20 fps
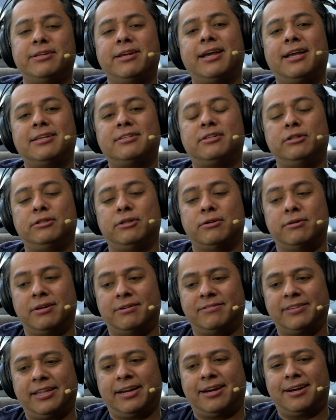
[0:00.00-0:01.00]
what you guys are doing
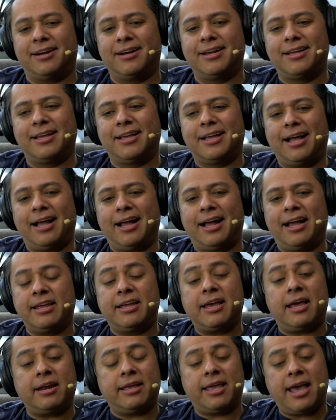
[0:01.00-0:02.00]
over there. Uh,
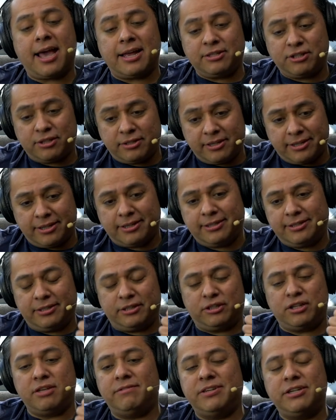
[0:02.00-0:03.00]
you got to catch the the
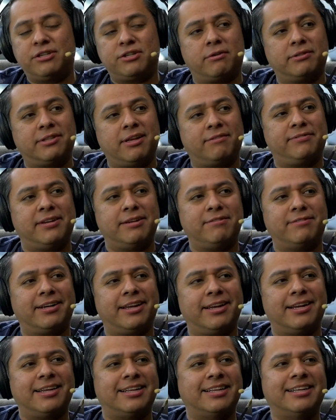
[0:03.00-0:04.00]
TV show. Definitely, we're
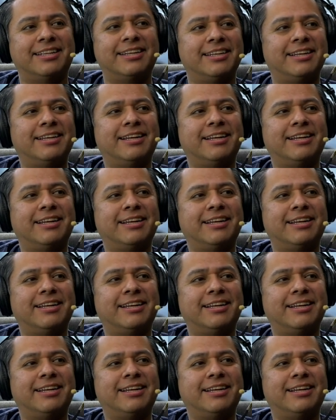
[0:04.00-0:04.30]
gonna